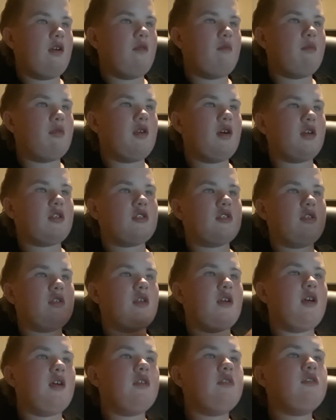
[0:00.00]
Production.
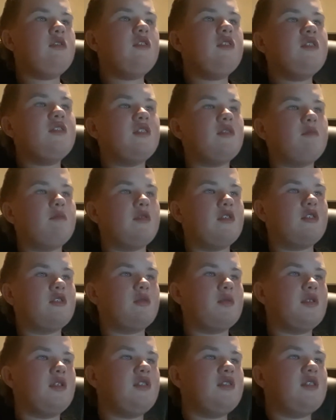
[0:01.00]
In December
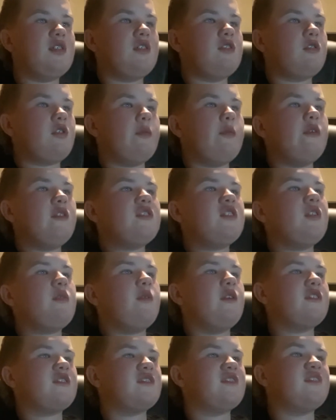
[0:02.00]
2010, DreamWorks
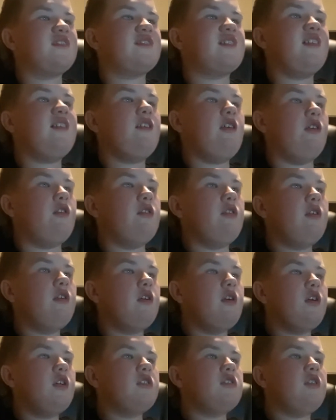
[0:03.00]
Animation CEO
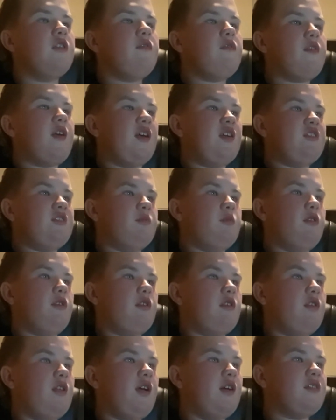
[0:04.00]
Jeff Katzenberg
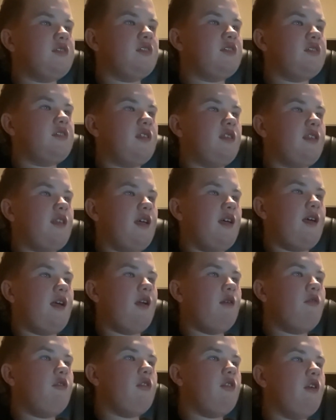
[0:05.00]
announced that he
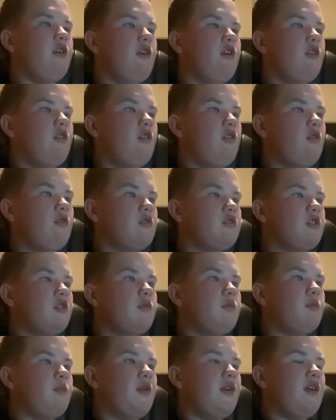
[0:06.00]
would also
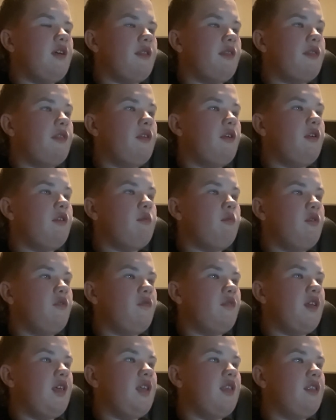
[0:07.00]
be a third
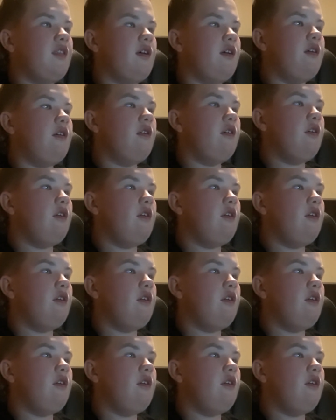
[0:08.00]
movie in the